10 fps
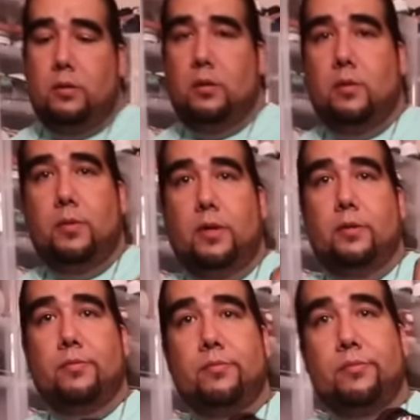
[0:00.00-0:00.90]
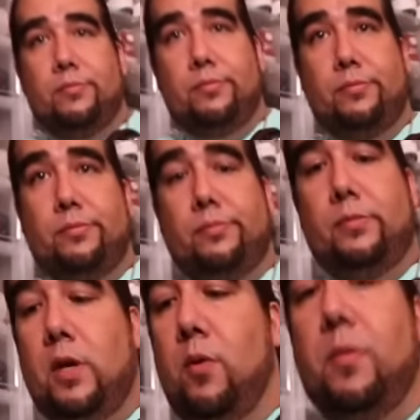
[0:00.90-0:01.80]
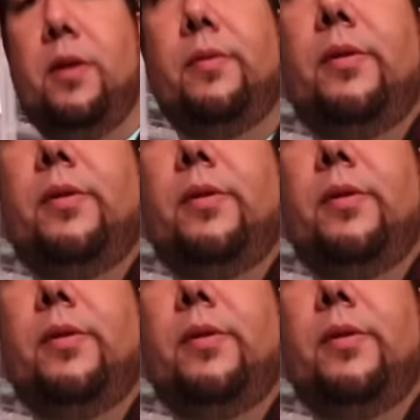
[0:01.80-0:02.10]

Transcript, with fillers: I mean, come on, man.